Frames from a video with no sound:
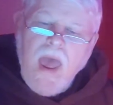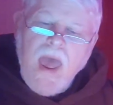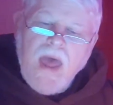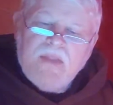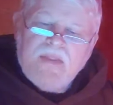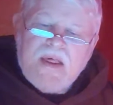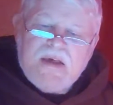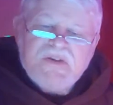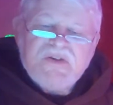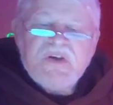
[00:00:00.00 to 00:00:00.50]

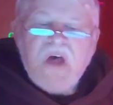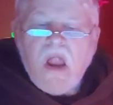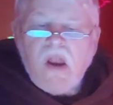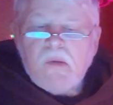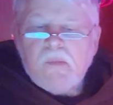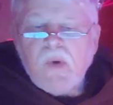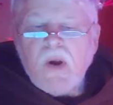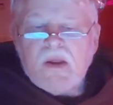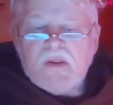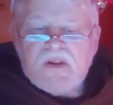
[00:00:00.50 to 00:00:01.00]
and they
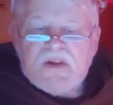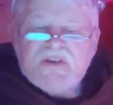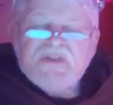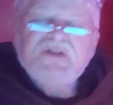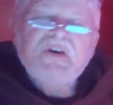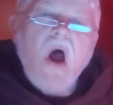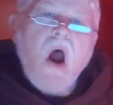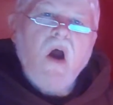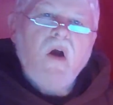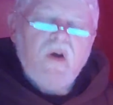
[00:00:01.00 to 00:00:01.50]
celebrate the
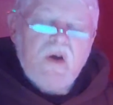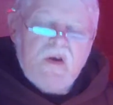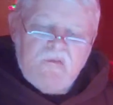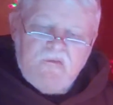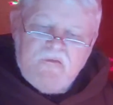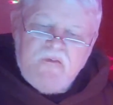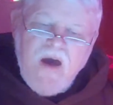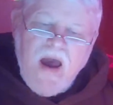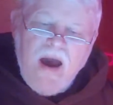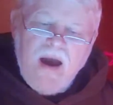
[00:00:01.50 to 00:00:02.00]
sorry
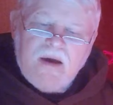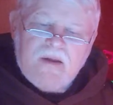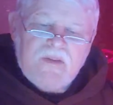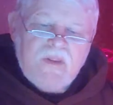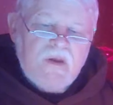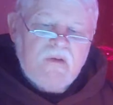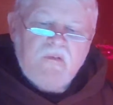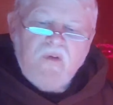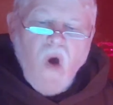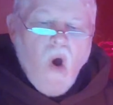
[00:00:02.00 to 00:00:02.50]
fact
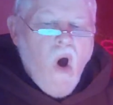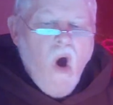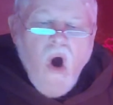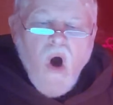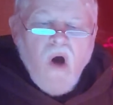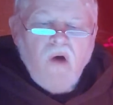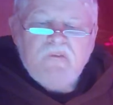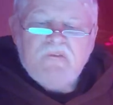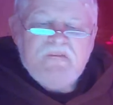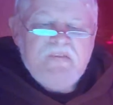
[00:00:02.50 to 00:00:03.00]
that
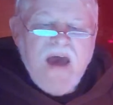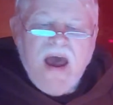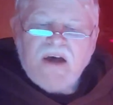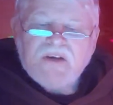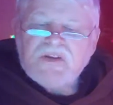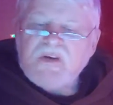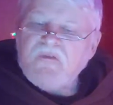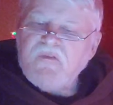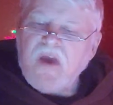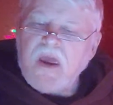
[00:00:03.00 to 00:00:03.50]
all
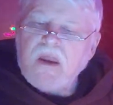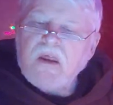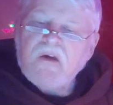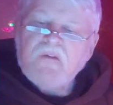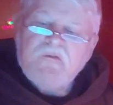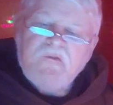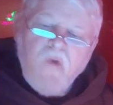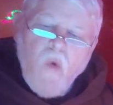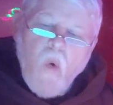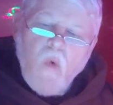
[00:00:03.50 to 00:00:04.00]
fast
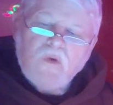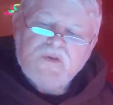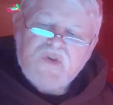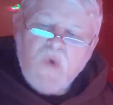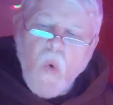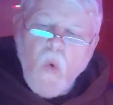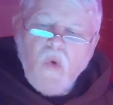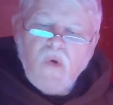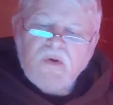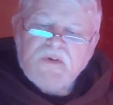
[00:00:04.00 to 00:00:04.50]
fading
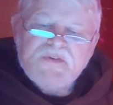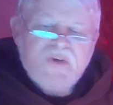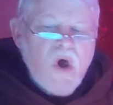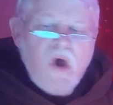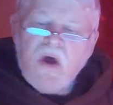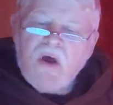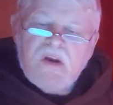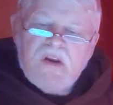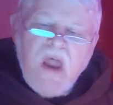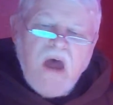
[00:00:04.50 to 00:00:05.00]
souls
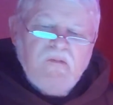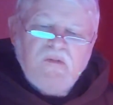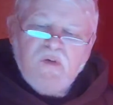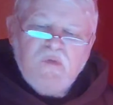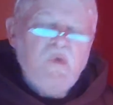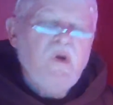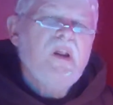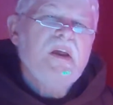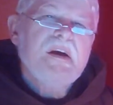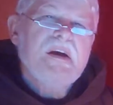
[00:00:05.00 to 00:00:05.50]
never
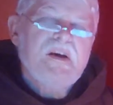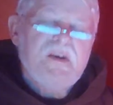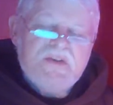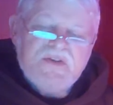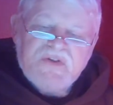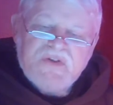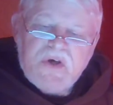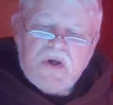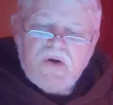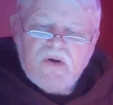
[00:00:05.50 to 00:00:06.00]
really
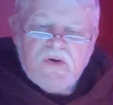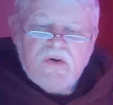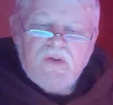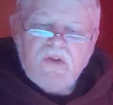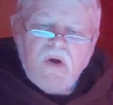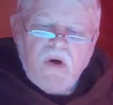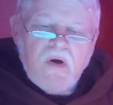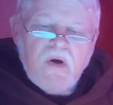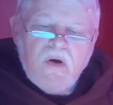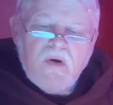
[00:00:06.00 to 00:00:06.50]
considered
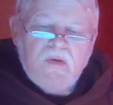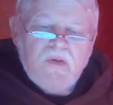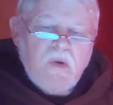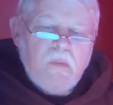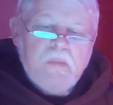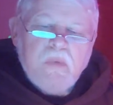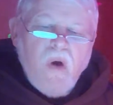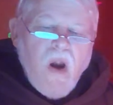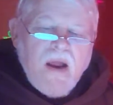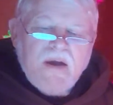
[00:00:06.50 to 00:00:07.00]
the,
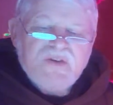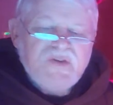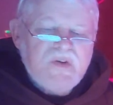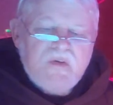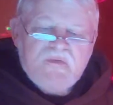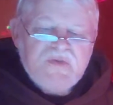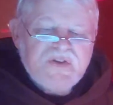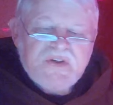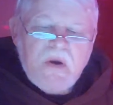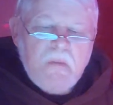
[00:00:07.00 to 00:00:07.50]
the price
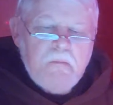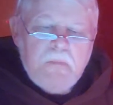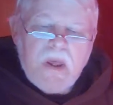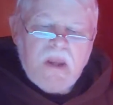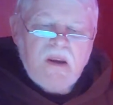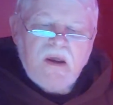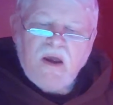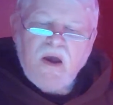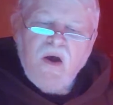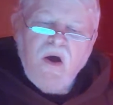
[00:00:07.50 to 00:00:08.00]
of
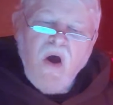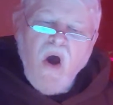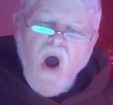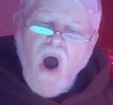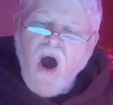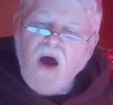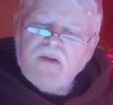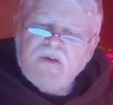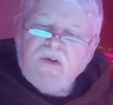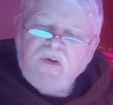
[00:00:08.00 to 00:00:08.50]
submitting
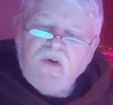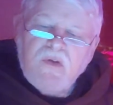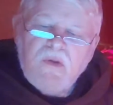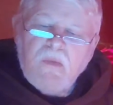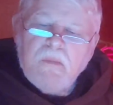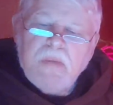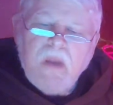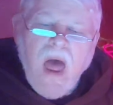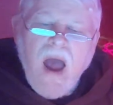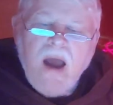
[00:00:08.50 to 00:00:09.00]
unto
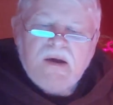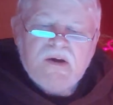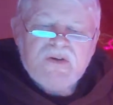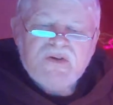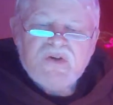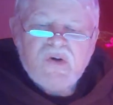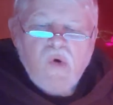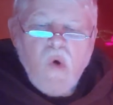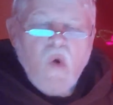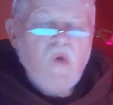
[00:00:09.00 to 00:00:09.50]
the
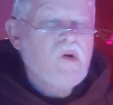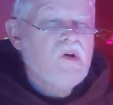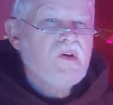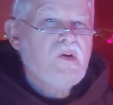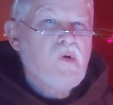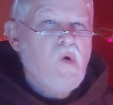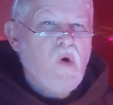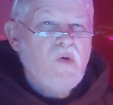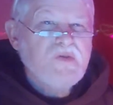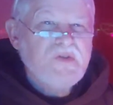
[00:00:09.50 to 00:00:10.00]
blackest gro-
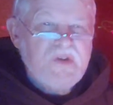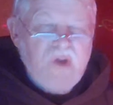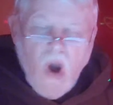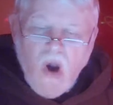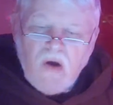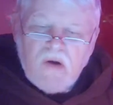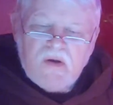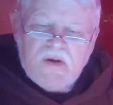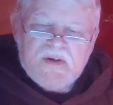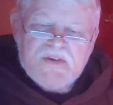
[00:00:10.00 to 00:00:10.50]
gross
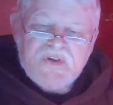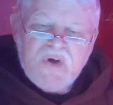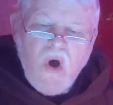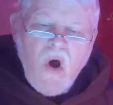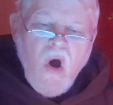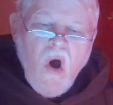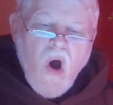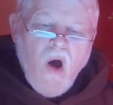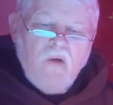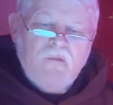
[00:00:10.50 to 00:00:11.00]
darkness
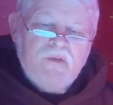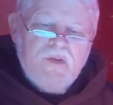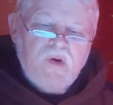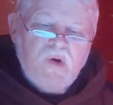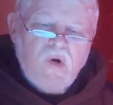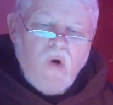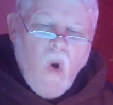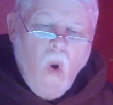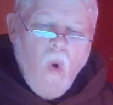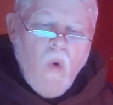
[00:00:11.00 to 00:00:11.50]
of
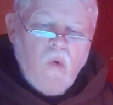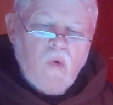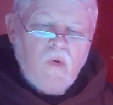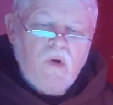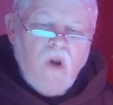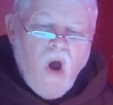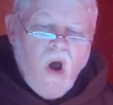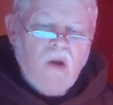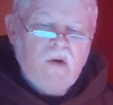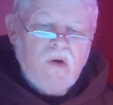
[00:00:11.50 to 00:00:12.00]
their
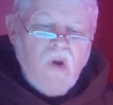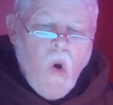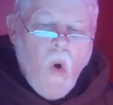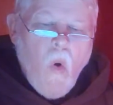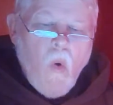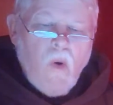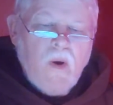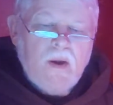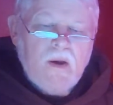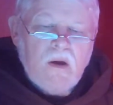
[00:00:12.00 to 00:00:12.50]
own
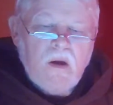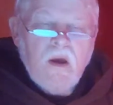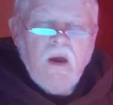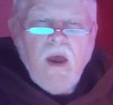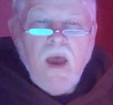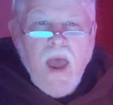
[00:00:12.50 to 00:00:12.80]
unknowing.